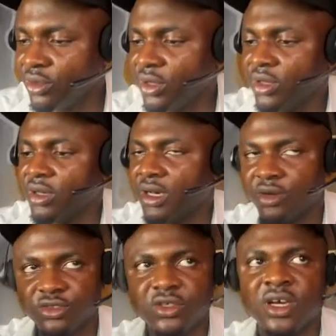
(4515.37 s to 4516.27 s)
I will show you
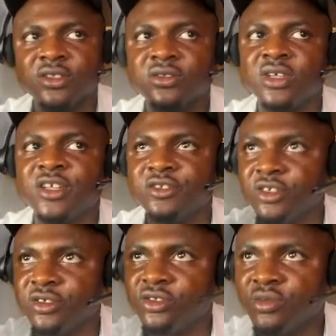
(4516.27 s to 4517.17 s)
how to do that. You just go
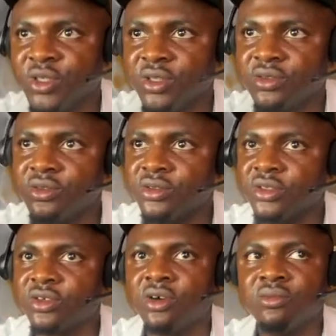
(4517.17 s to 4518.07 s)
to mail.google.com.
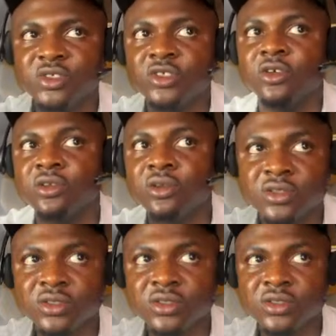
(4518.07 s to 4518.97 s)
Make sure you're logged into the
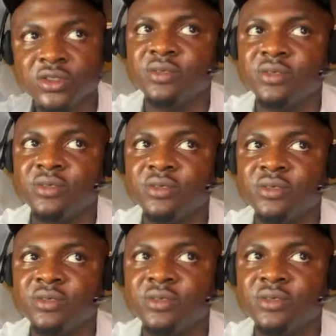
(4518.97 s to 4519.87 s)
particular
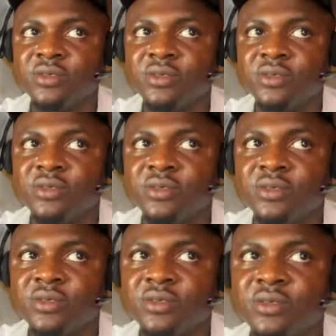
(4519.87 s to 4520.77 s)
bot. So
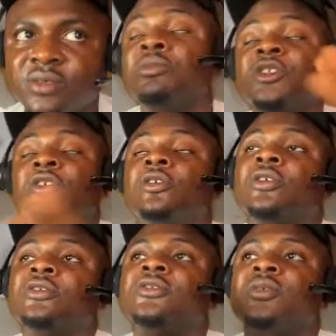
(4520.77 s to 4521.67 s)
make sure you're logged into
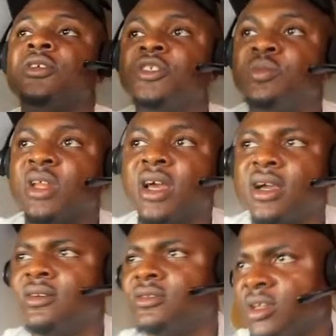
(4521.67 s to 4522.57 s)
a Gmail account.
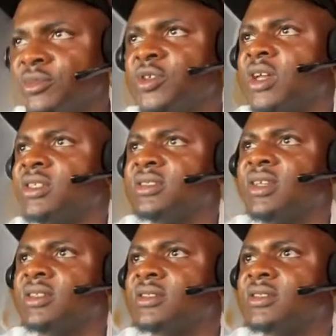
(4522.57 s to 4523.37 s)
Let me show you an instance.